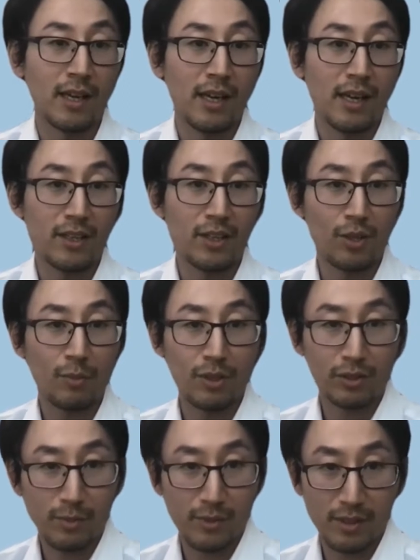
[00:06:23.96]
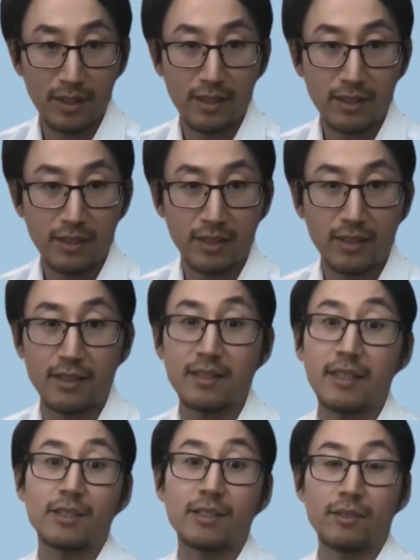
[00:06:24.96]
And humans ultimately sit in the
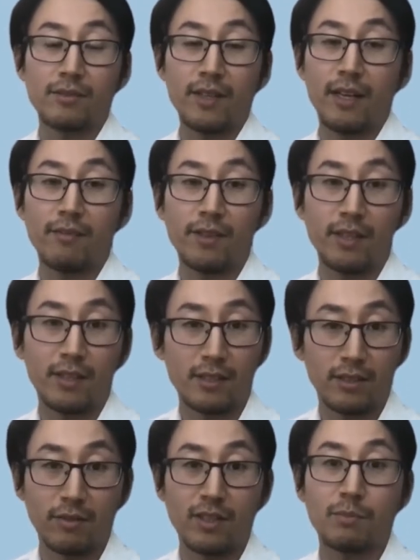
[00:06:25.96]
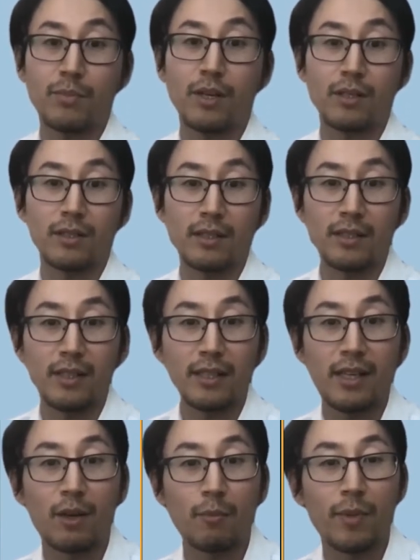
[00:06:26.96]
center of every incident response and need
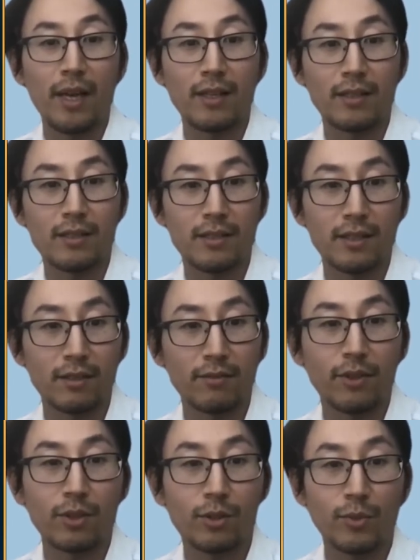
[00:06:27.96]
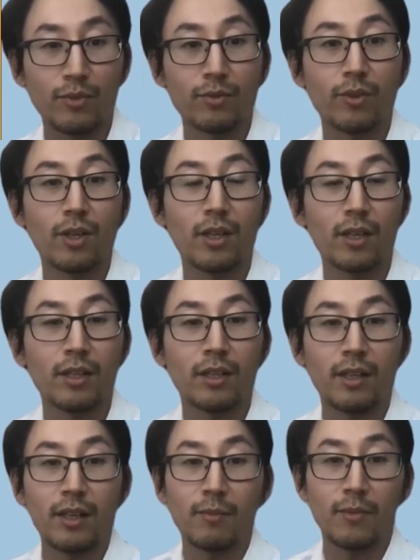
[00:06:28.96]
help balancing the volume of work
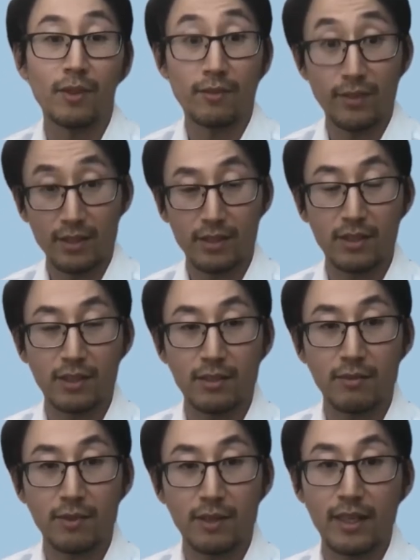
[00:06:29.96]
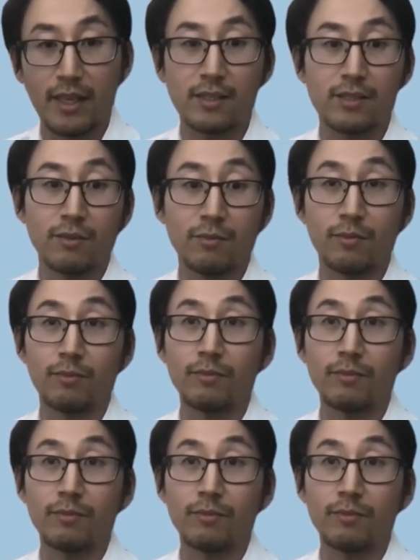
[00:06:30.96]
of incidents against what